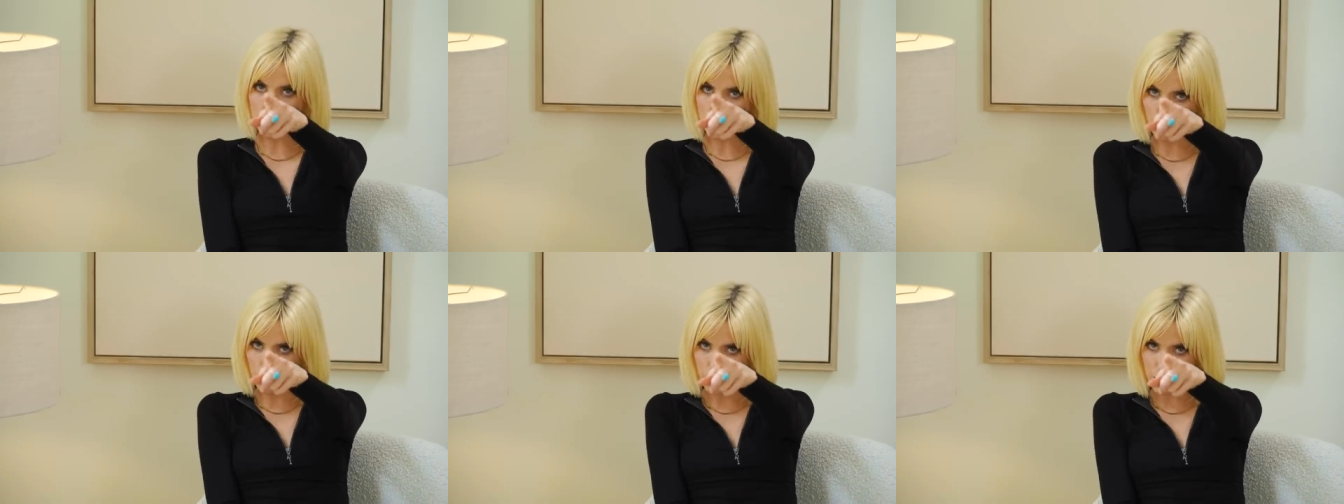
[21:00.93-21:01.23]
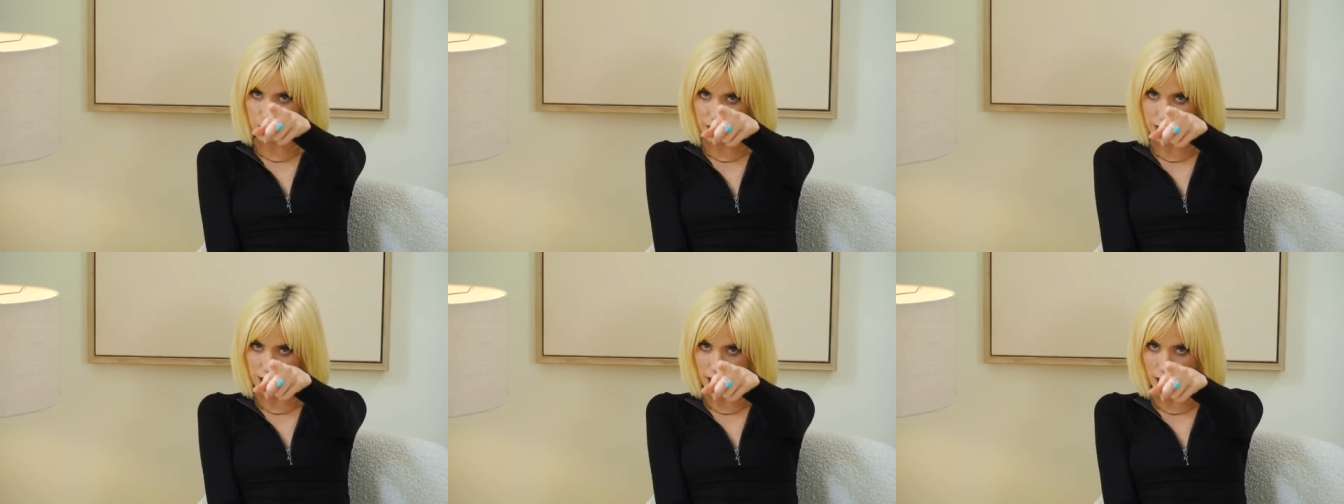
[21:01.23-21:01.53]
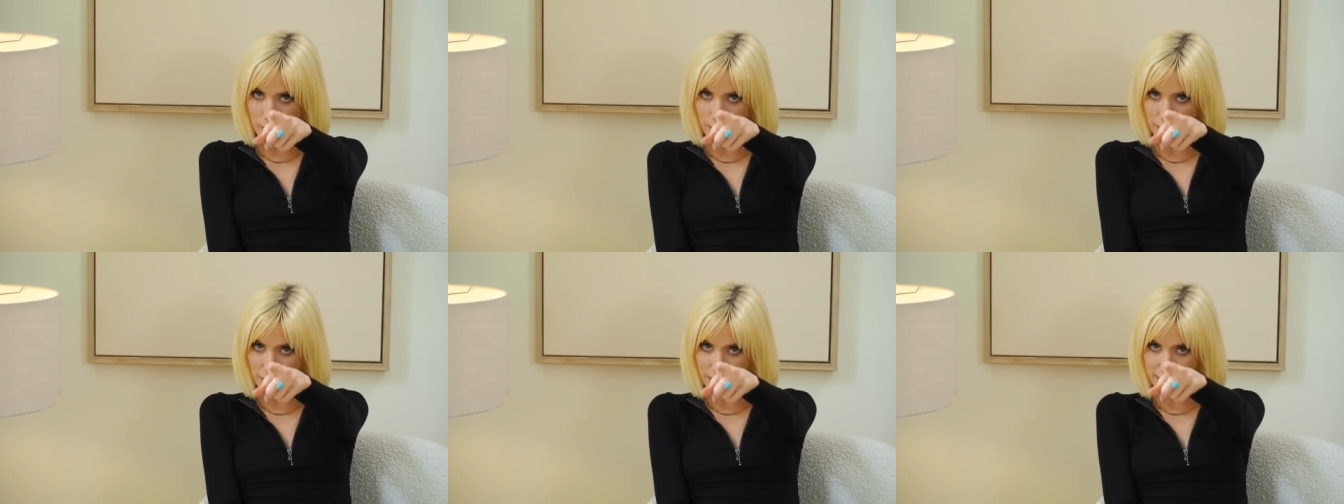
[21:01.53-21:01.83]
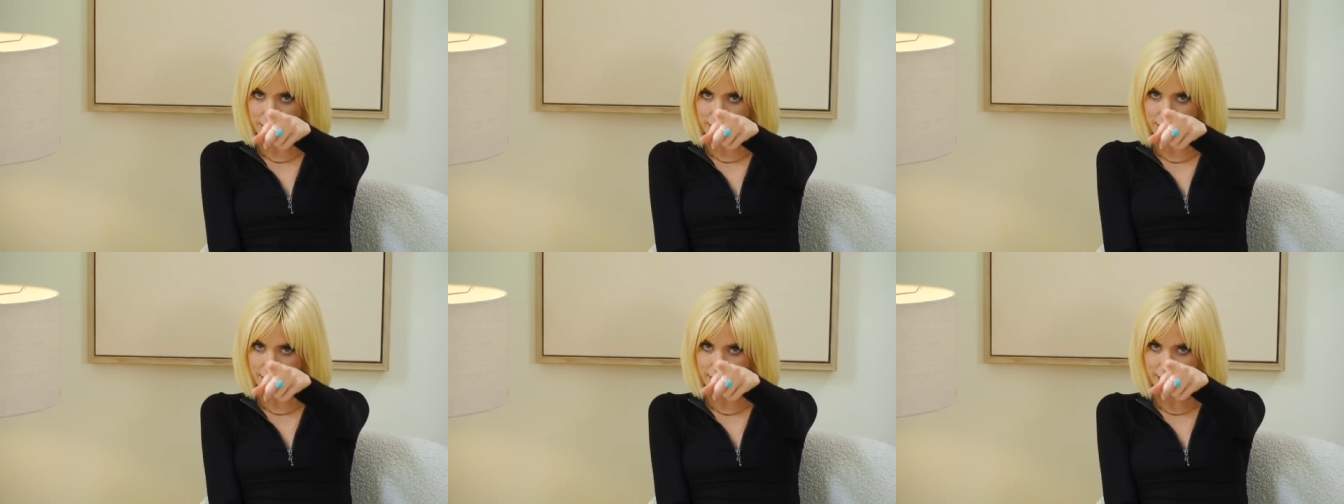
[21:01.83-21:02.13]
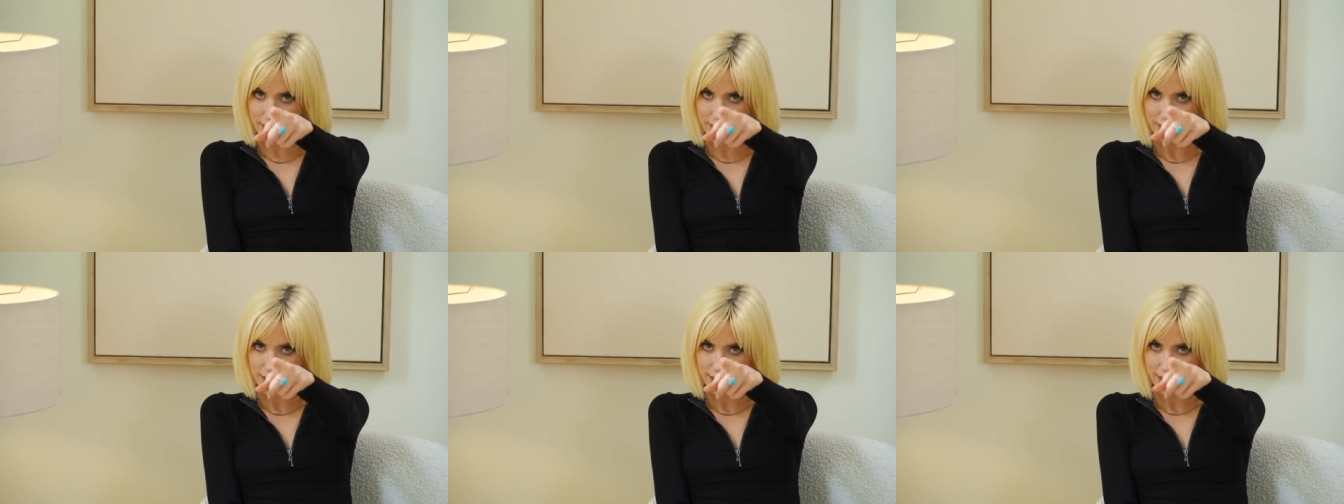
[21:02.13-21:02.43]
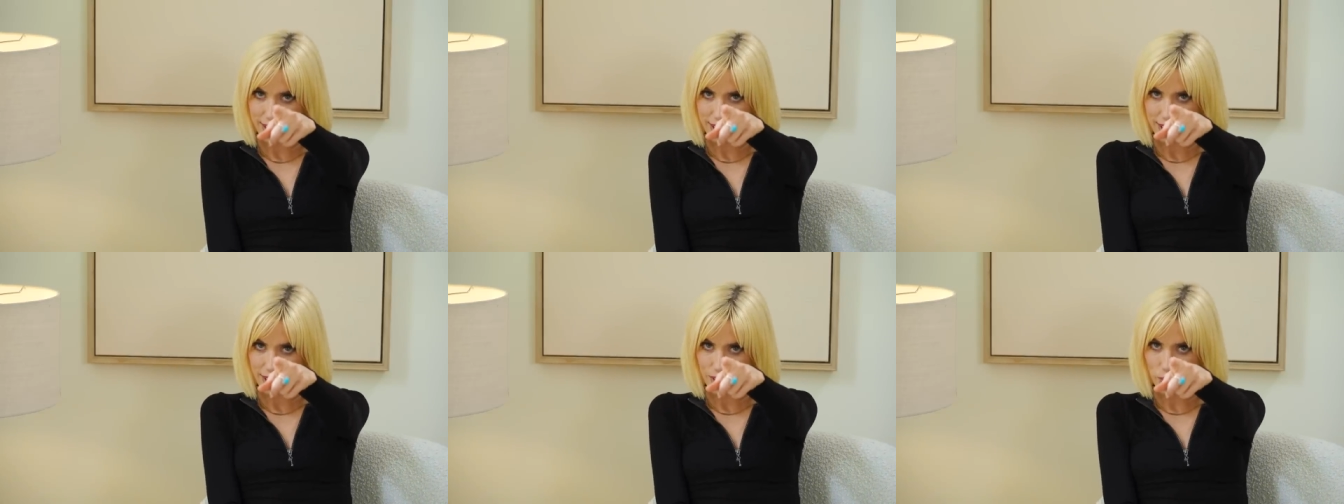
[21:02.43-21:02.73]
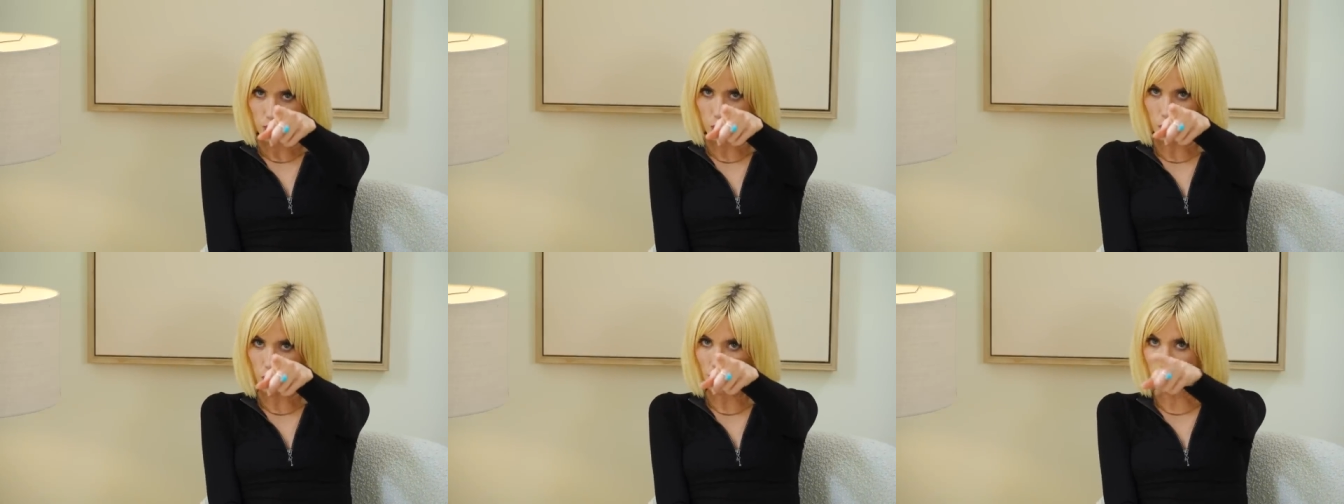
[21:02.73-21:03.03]
Portia Thomas.
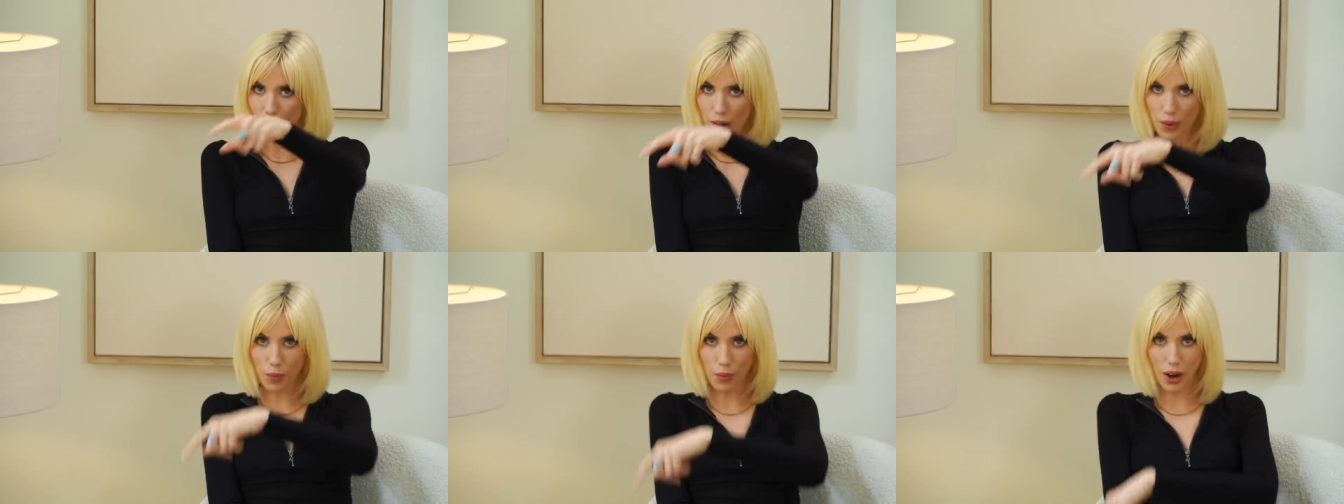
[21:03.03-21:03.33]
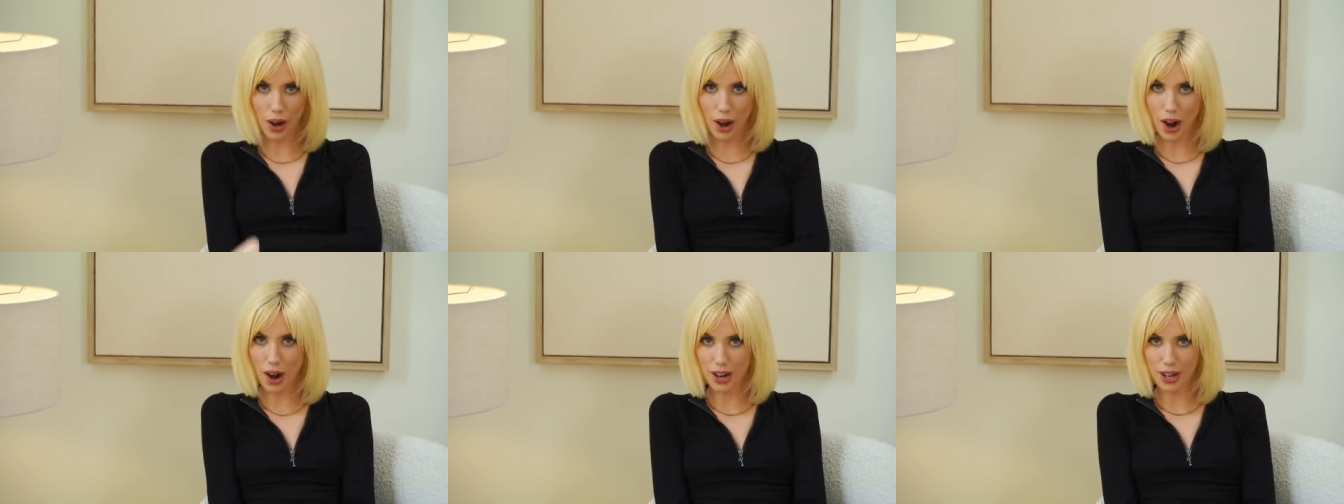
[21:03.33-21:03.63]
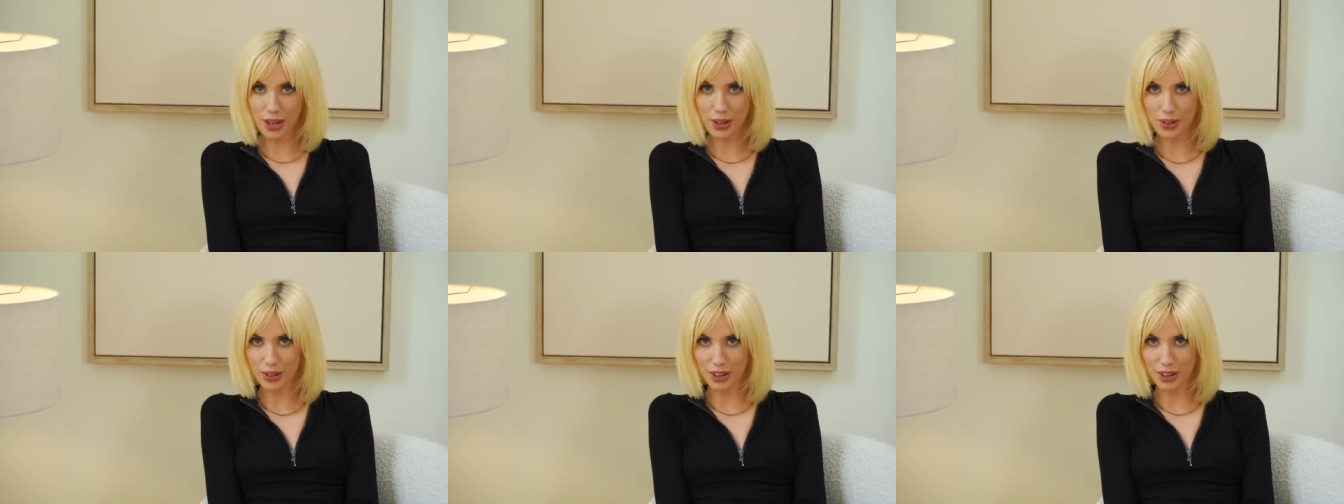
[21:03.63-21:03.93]
Where where are you,